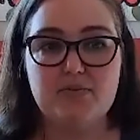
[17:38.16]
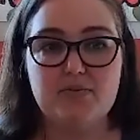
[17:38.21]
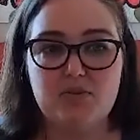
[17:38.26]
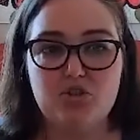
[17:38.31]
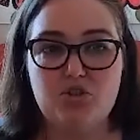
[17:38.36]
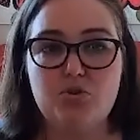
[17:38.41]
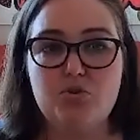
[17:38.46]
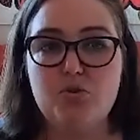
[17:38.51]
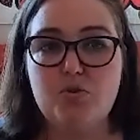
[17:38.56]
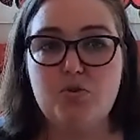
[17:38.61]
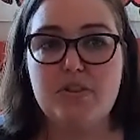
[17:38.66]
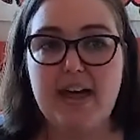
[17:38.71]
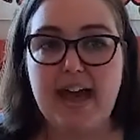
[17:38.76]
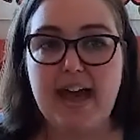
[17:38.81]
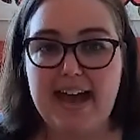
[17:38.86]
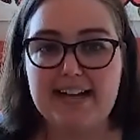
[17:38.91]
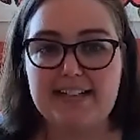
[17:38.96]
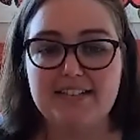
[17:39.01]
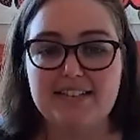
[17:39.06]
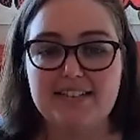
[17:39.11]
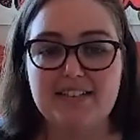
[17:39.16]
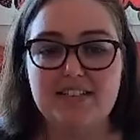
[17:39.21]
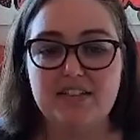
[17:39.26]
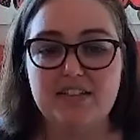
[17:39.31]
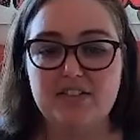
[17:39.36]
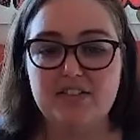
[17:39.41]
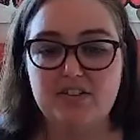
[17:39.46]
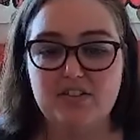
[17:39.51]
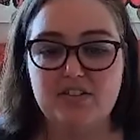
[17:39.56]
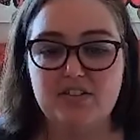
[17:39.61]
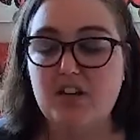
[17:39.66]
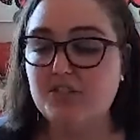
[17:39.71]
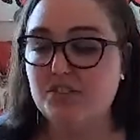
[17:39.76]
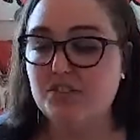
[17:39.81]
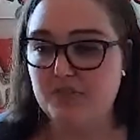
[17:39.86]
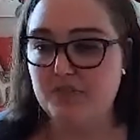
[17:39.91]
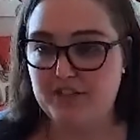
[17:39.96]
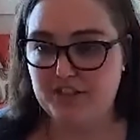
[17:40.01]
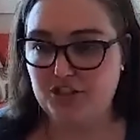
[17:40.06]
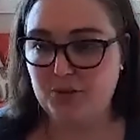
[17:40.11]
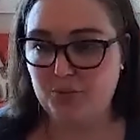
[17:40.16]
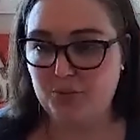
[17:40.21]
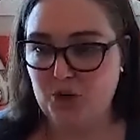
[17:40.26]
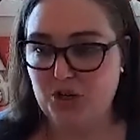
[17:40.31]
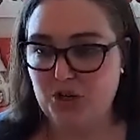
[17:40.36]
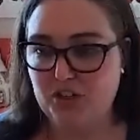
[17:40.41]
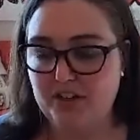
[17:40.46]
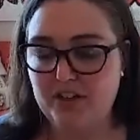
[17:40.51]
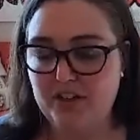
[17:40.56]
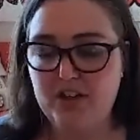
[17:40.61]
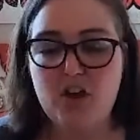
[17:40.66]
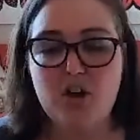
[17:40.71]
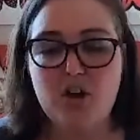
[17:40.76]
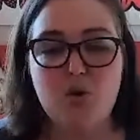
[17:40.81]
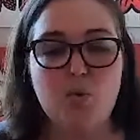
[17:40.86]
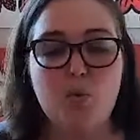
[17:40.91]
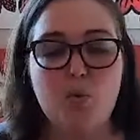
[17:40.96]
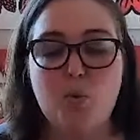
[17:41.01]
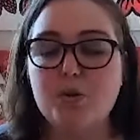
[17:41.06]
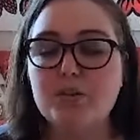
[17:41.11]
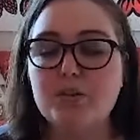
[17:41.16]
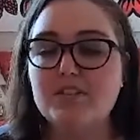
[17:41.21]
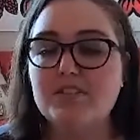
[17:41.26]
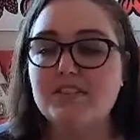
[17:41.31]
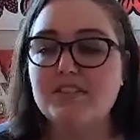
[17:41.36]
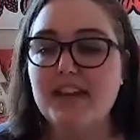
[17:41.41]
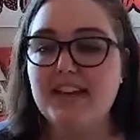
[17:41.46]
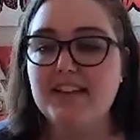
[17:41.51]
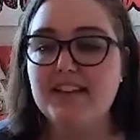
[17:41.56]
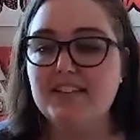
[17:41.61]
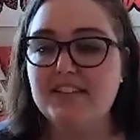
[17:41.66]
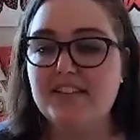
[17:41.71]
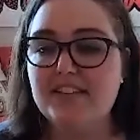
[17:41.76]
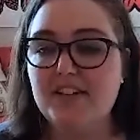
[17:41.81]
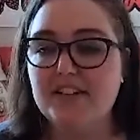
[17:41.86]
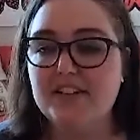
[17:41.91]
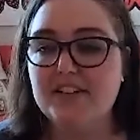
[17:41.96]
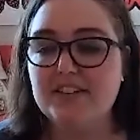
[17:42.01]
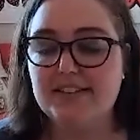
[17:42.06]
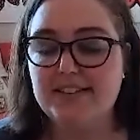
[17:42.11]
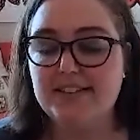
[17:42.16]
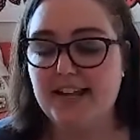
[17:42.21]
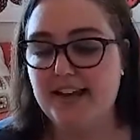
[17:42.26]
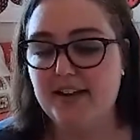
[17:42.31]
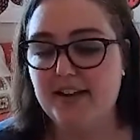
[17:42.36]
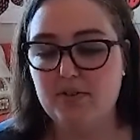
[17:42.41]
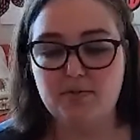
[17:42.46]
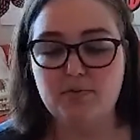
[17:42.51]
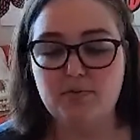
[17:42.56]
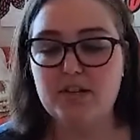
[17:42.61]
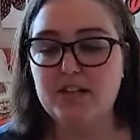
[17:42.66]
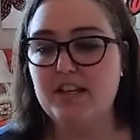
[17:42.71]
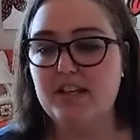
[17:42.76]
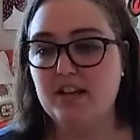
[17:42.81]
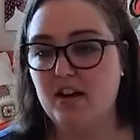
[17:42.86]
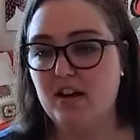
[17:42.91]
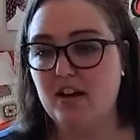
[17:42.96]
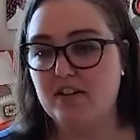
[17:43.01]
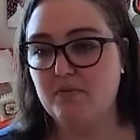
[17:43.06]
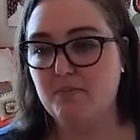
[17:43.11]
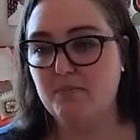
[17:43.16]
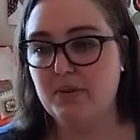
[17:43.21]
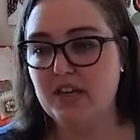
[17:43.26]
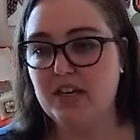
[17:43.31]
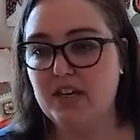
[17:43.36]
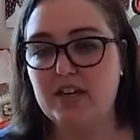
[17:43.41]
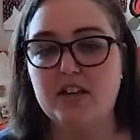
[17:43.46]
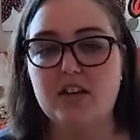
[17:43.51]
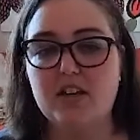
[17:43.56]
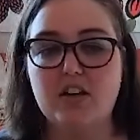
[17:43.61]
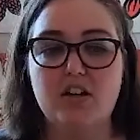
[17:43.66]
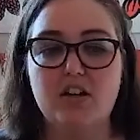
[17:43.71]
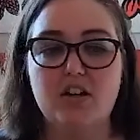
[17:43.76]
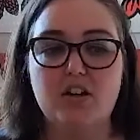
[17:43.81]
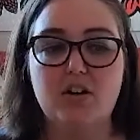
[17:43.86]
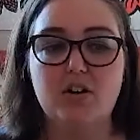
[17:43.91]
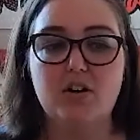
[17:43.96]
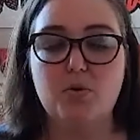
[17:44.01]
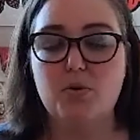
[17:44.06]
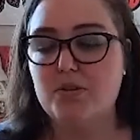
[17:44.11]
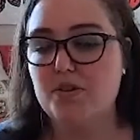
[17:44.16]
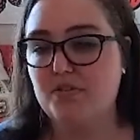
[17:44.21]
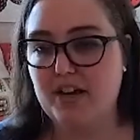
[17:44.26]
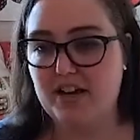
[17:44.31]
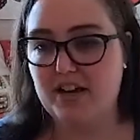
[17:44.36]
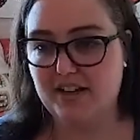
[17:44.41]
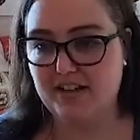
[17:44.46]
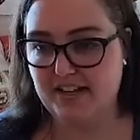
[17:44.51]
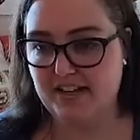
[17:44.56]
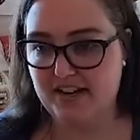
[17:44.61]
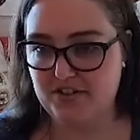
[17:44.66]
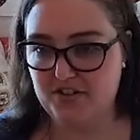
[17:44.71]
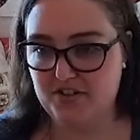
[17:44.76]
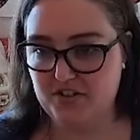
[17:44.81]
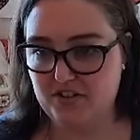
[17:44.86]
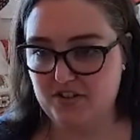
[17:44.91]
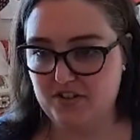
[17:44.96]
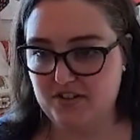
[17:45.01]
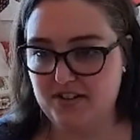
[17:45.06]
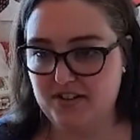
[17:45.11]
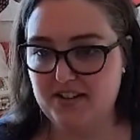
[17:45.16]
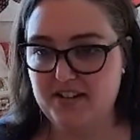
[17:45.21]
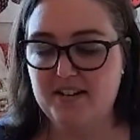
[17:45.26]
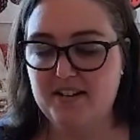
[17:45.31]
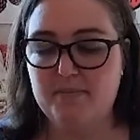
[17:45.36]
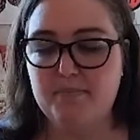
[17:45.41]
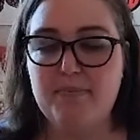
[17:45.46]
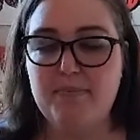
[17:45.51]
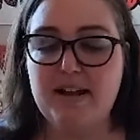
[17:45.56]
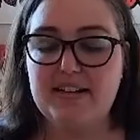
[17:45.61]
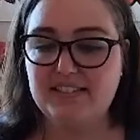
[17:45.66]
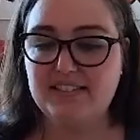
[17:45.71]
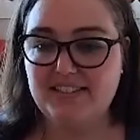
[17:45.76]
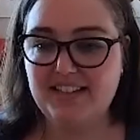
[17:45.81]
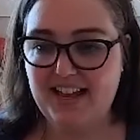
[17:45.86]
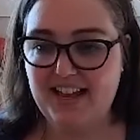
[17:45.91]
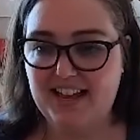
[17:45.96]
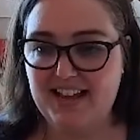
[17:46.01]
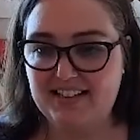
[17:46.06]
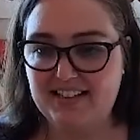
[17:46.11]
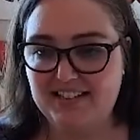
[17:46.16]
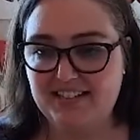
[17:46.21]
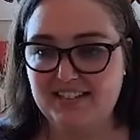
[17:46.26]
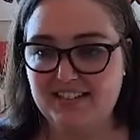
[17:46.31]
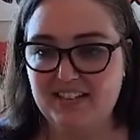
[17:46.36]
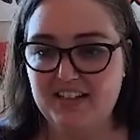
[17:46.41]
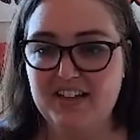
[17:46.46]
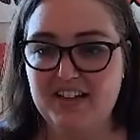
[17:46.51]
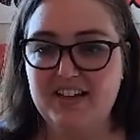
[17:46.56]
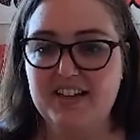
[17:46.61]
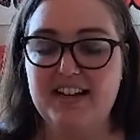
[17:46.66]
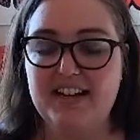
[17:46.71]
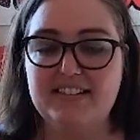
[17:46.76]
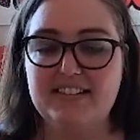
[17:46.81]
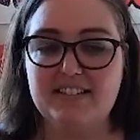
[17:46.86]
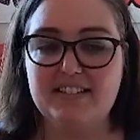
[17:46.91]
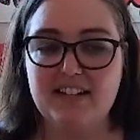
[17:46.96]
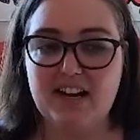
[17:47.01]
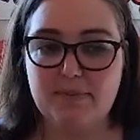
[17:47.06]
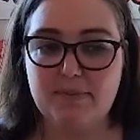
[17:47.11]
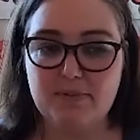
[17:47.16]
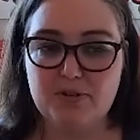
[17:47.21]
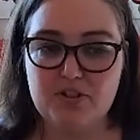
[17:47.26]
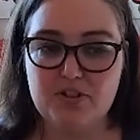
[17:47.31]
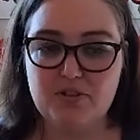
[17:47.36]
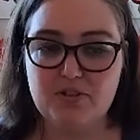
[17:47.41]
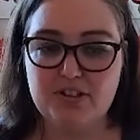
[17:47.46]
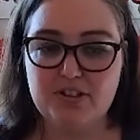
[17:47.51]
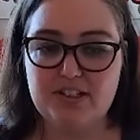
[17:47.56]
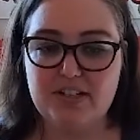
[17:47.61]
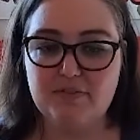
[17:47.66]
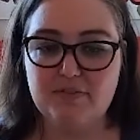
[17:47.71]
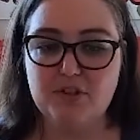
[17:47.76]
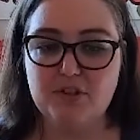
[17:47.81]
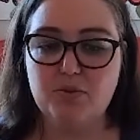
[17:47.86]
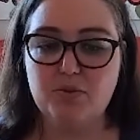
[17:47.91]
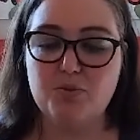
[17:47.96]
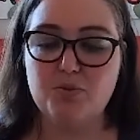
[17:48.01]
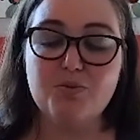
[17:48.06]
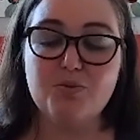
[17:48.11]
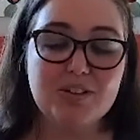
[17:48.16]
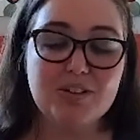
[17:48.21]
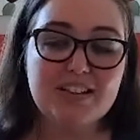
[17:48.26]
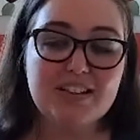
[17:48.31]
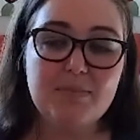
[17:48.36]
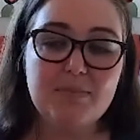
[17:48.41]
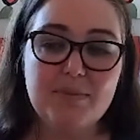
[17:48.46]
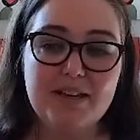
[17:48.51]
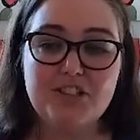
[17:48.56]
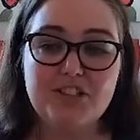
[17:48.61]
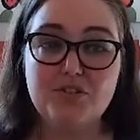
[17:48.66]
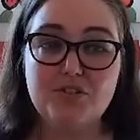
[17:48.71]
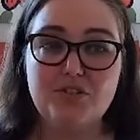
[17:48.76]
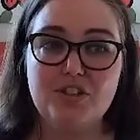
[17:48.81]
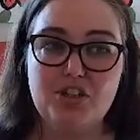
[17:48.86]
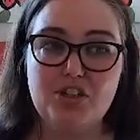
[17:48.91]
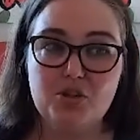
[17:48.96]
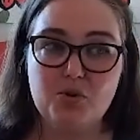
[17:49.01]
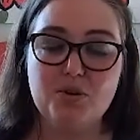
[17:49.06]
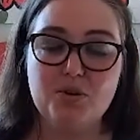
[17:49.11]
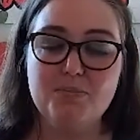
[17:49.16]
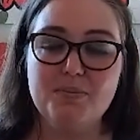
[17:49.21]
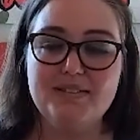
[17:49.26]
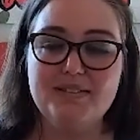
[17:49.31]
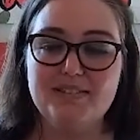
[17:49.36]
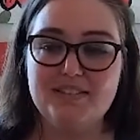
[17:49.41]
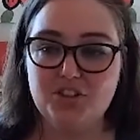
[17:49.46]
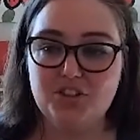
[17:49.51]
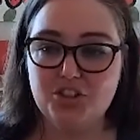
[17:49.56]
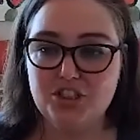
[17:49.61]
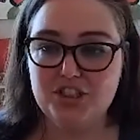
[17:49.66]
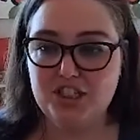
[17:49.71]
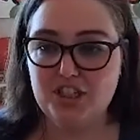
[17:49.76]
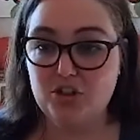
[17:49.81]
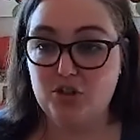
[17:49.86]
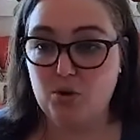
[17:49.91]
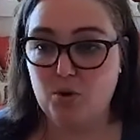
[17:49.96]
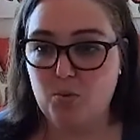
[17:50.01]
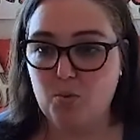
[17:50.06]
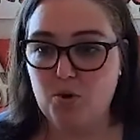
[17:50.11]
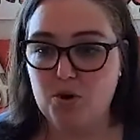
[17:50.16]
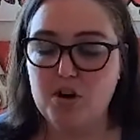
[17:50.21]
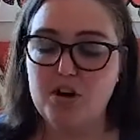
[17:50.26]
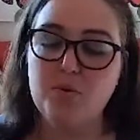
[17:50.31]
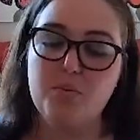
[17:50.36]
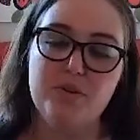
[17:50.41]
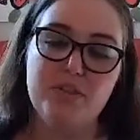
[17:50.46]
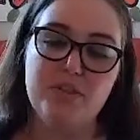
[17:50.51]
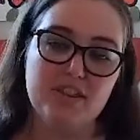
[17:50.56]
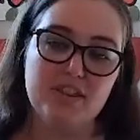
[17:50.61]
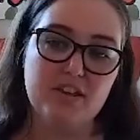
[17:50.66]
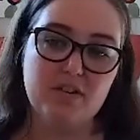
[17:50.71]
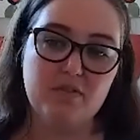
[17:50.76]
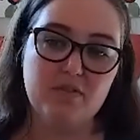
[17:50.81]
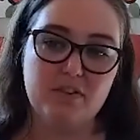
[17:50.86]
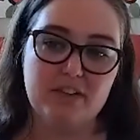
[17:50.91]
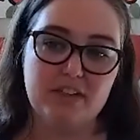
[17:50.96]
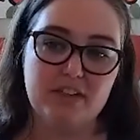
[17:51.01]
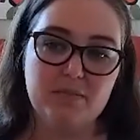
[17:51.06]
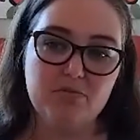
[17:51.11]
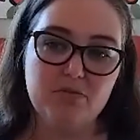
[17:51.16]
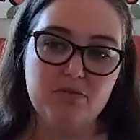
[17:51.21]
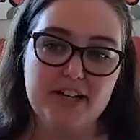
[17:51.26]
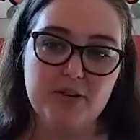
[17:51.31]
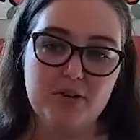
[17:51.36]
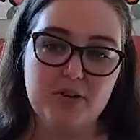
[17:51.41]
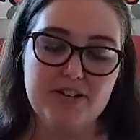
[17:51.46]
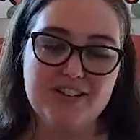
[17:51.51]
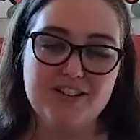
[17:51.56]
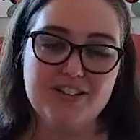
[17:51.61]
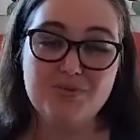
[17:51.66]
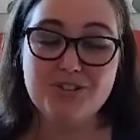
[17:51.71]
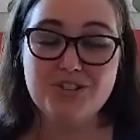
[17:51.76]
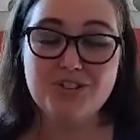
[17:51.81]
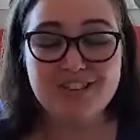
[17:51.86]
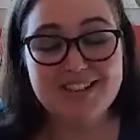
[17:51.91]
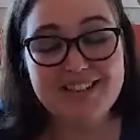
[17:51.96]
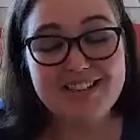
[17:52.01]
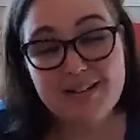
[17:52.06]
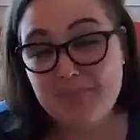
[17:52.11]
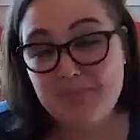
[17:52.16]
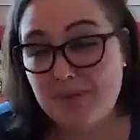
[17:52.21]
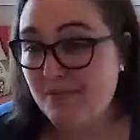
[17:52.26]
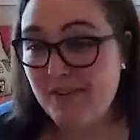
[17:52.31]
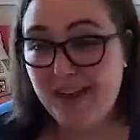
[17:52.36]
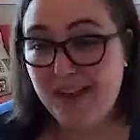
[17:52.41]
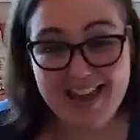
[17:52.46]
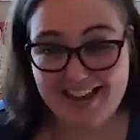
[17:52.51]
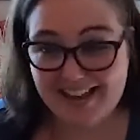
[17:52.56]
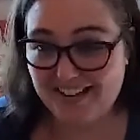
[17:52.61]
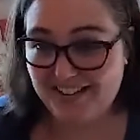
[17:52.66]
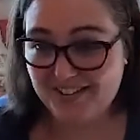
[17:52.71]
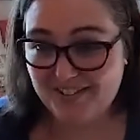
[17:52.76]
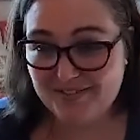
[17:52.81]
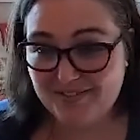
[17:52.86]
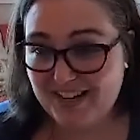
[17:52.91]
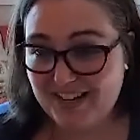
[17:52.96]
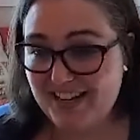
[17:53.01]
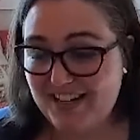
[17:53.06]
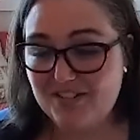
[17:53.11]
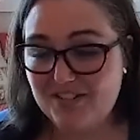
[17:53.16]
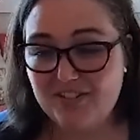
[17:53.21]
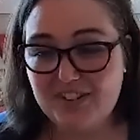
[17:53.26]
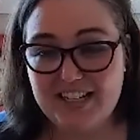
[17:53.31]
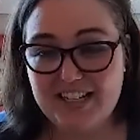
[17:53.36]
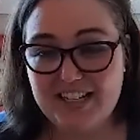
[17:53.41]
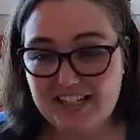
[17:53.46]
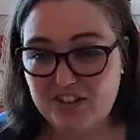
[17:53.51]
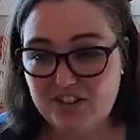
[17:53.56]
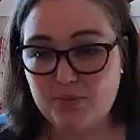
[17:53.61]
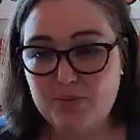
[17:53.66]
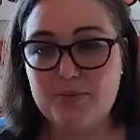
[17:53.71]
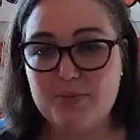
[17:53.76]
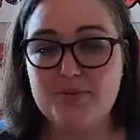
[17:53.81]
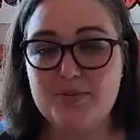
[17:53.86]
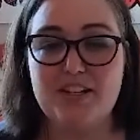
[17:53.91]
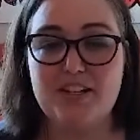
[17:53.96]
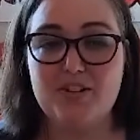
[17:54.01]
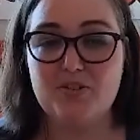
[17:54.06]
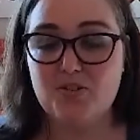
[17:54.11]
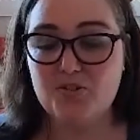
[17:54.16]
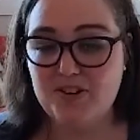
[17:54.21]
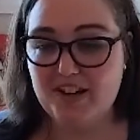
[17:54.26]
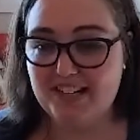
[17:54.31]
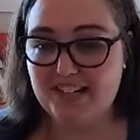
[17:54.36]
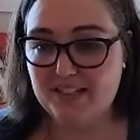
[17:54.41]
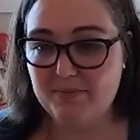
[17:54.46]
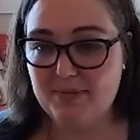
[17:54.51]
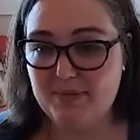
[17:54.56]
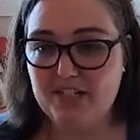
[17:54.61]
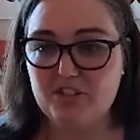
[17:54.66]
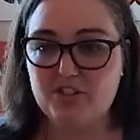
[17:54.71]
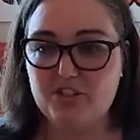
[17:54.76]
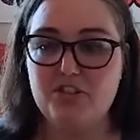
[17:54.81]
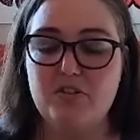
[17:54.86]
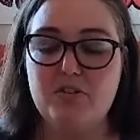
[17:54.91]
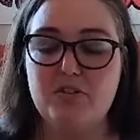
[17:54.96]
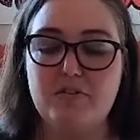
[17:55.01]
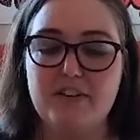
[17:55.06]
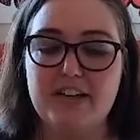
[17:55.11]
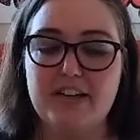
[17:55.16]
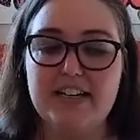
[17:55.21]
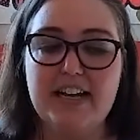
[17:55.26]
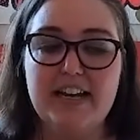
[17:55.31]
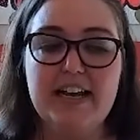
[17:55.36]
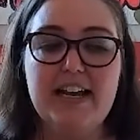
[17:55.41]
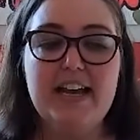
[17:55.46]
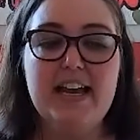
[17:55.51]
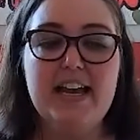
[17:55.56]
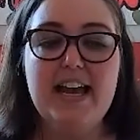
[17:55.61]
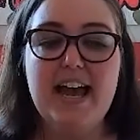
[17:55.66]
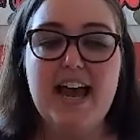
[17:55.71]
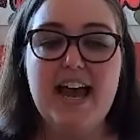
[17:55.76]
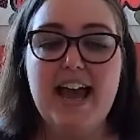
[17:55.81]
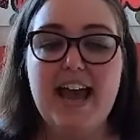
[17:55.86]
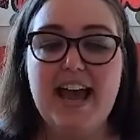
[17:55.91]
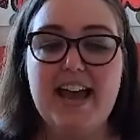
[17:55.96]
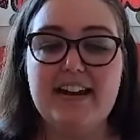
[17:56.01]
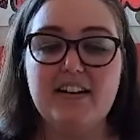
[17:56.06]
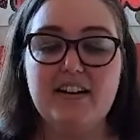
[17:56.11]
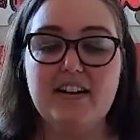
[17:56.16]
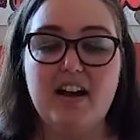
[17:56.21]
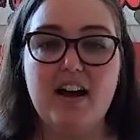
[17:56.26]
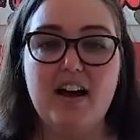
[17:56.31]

do that cultivation work. Worst case, they're going to say, read the RFP, or they're not going to answer. Best case, it's an opportunity for you to really make sure that you're positioning your work within their funding priorities, which can be vague, right? You're looking at their website, you're trying to make sure you fit. And